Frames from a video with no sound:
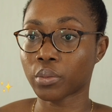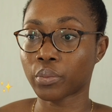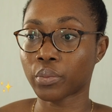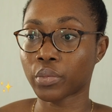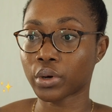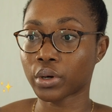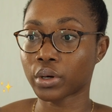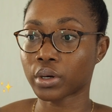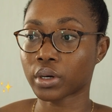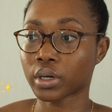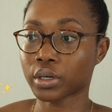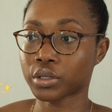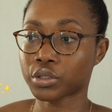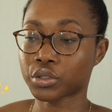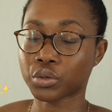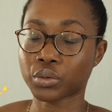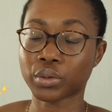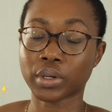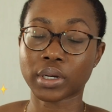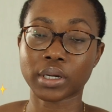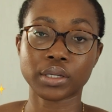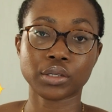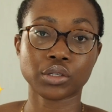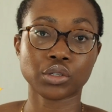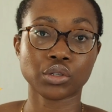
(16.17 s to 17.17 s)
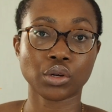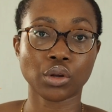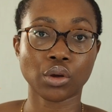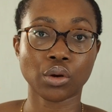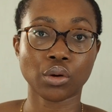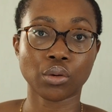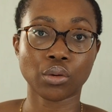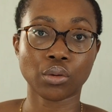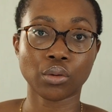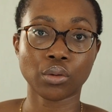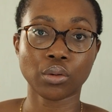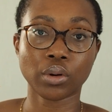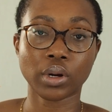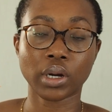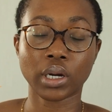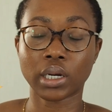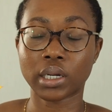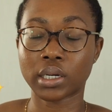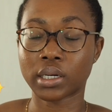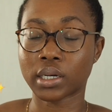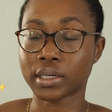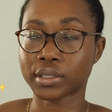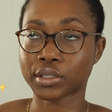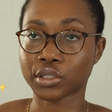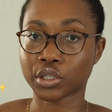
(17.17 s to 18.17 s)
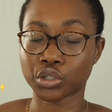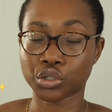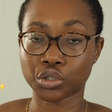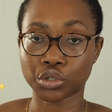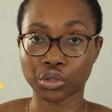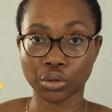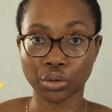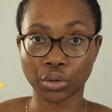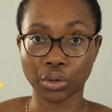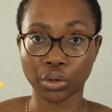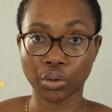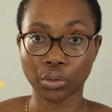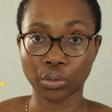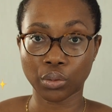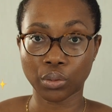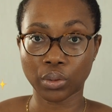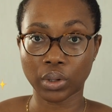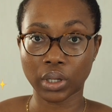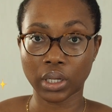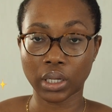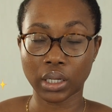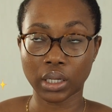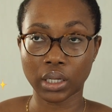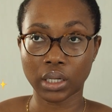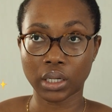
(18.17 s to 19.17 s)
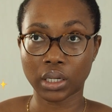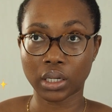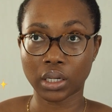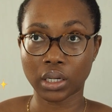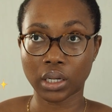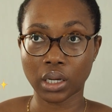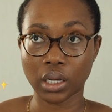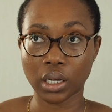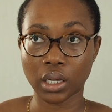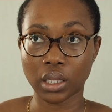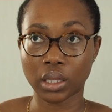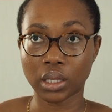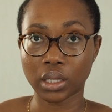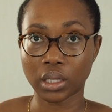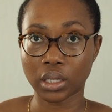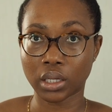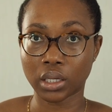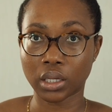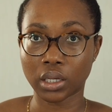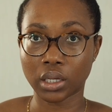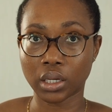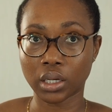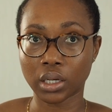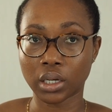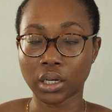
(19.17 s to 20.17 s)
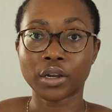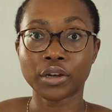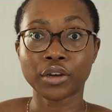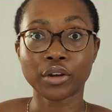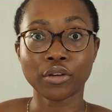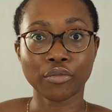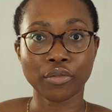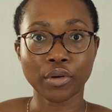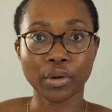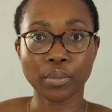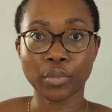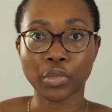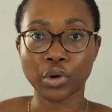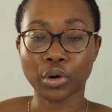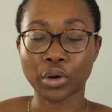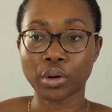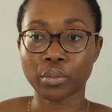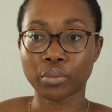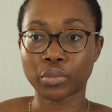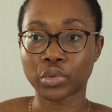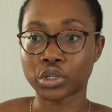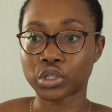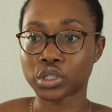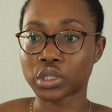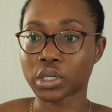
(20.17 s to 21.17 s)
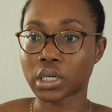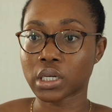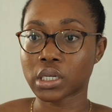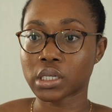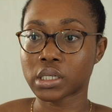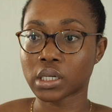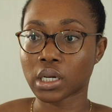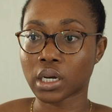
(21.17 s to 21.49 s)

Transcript: but as you guys know, and as I'll show you in the November budget,